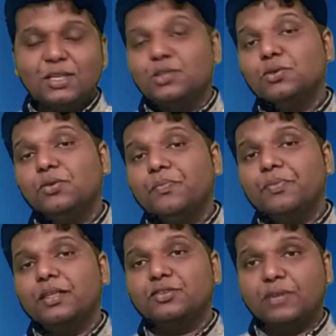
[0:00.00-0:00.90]
So
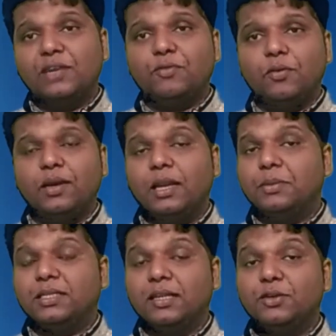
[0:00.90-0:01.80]
straightforward, let
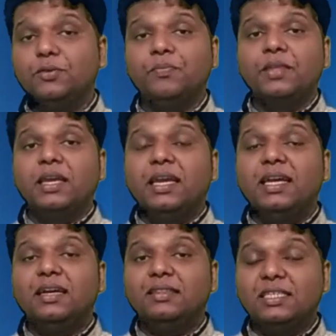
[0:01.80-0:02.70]
me tell you,
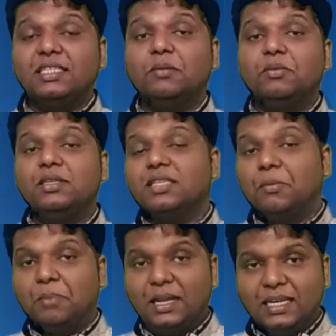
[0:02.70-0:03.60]
this number is
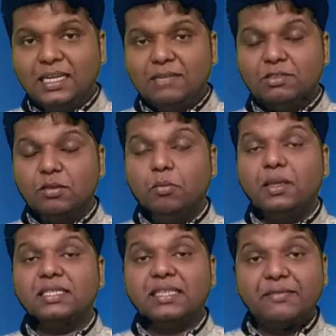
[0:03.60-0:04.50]
completely divisible
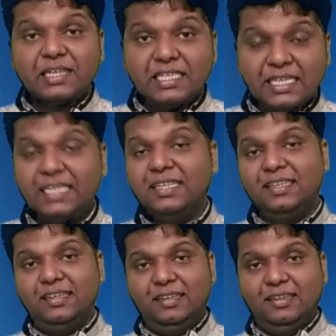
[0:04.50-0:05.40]
by
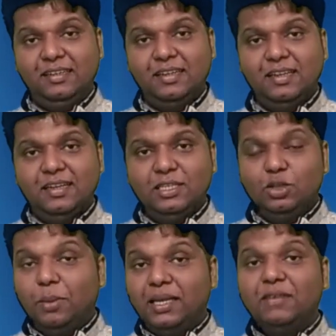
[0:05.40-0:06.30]
17.
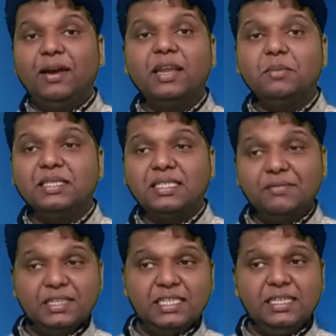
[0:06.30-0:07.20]
So by dividing by
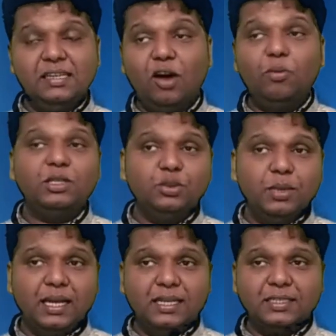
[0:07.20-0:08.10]
17, how much you
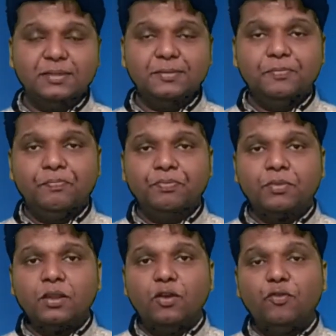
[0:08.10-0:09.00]
will get?
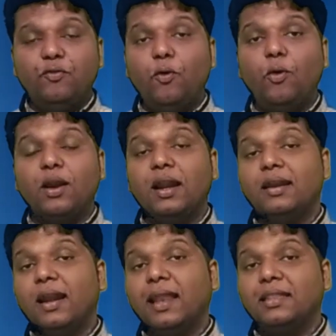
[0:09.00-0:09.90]

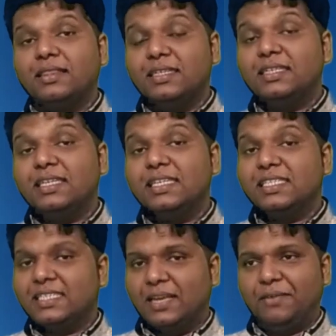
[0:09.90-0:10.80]

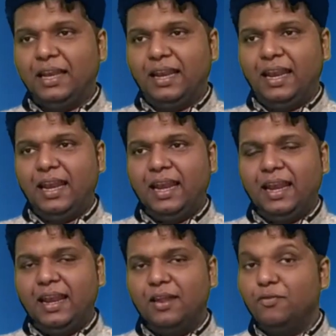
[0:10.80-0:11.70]
437.
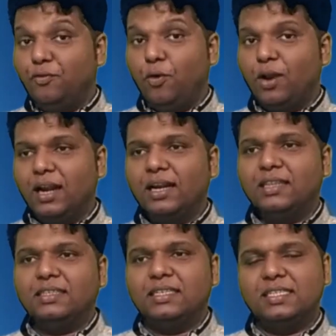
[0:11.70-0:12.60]

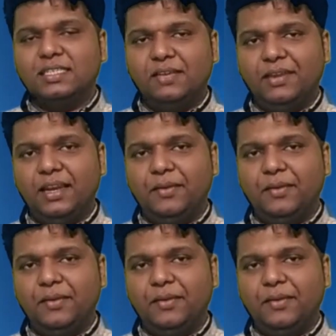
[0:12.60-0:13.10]
437.